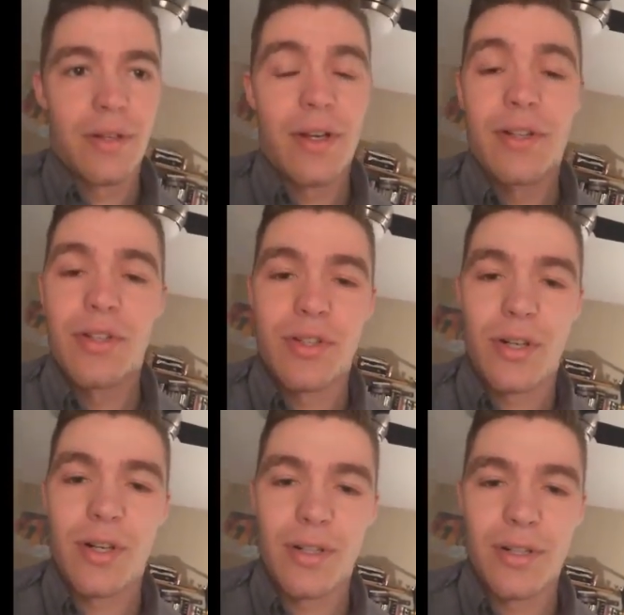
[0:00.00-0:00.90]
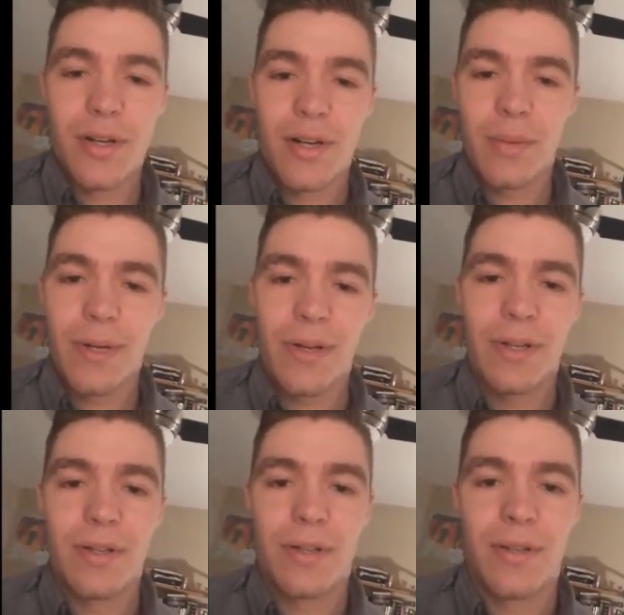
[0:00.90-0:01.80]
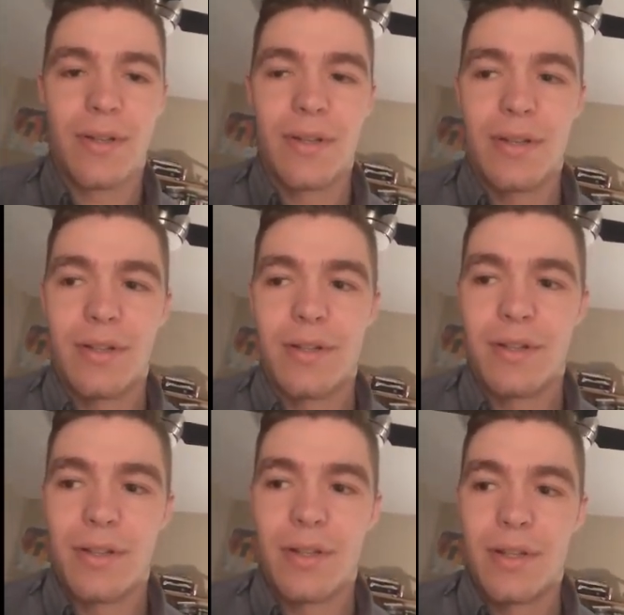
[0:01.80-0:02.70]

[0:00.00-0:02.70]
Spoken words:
unsure to talk about it. And